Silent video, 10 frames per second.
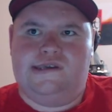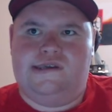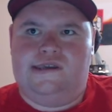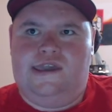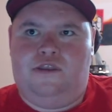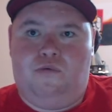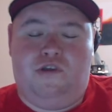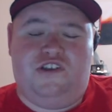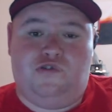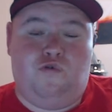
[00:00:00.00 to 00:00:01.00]
and I
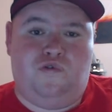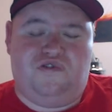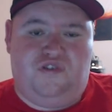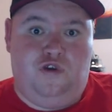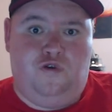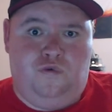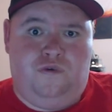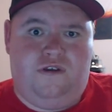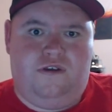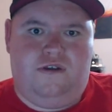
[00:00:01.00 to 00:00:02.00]
want to talk to
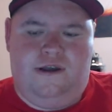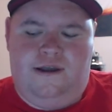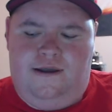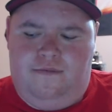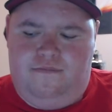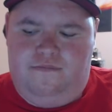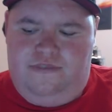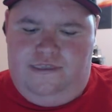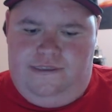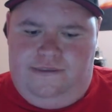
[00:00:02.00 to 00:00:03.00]

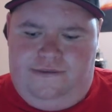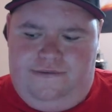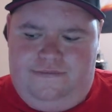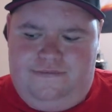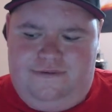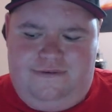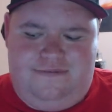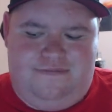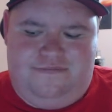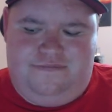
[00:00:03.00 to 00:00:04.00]
the
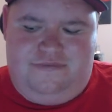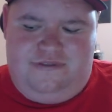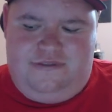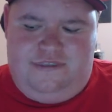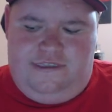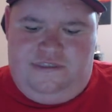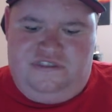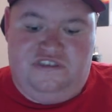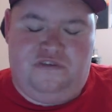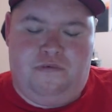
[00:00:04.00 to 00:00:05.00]

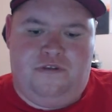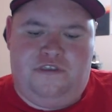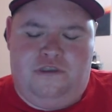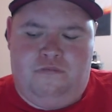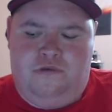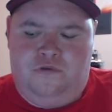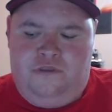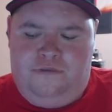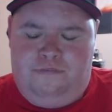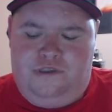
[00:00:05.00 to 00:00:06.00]
disability
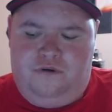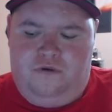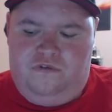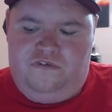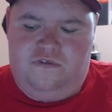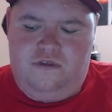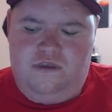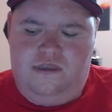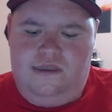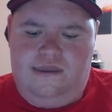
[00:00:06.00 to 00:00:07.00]
community, because
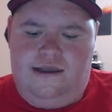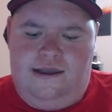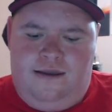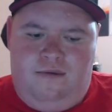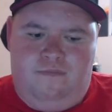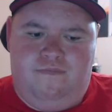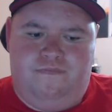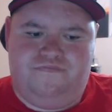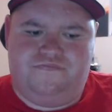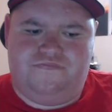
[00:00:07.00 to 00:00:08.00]

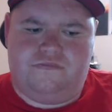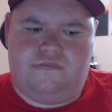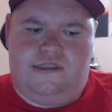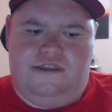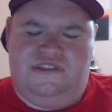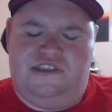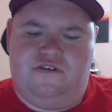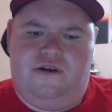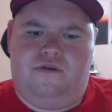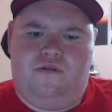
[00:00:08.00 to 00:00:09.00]
there
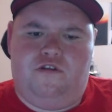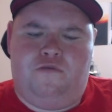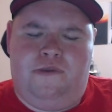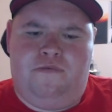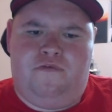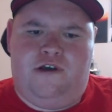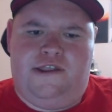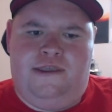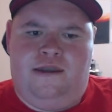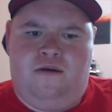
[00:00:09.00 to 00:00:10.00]
are a lot of people right
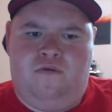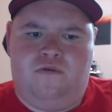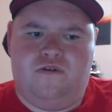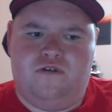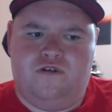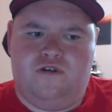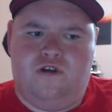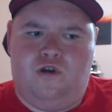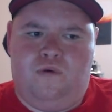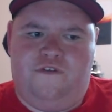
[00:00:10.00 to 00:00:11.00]
now
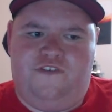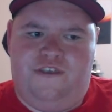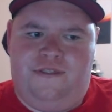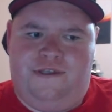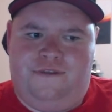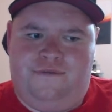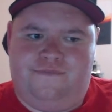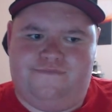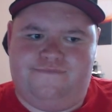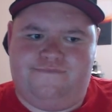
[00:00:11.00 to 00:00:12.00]
who are feeling
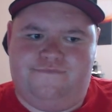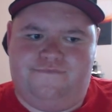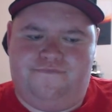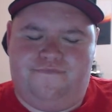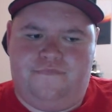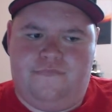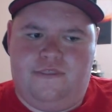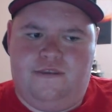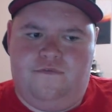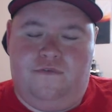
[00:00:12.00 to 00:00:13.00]

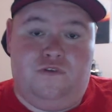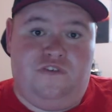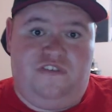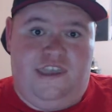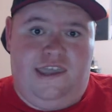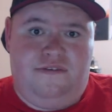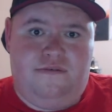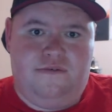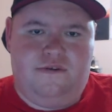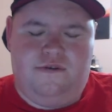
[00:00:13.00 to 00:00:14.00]
very sad,
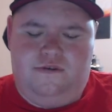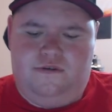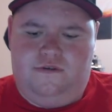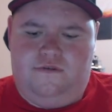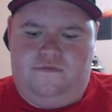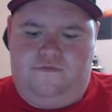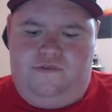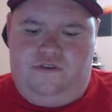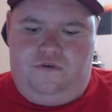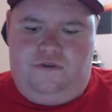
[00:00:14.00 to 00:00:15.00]

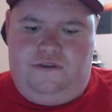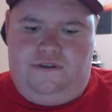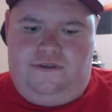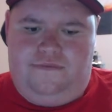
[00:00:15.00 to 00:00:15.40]
very